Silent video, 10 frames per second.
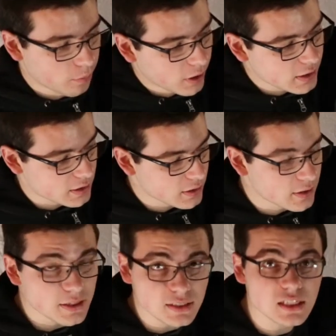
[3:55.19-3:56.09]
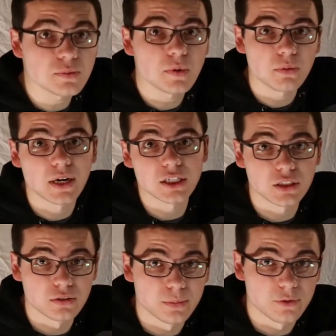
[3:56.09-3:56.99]
but this is what we're actually
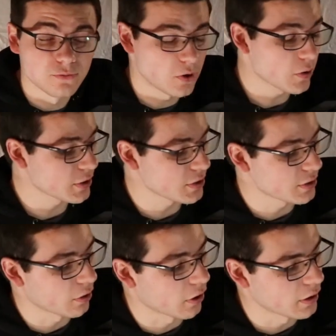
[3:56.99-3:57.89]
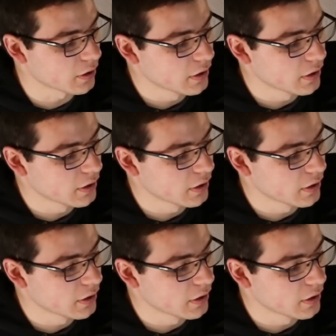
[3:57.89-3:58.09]
going to be focusing on.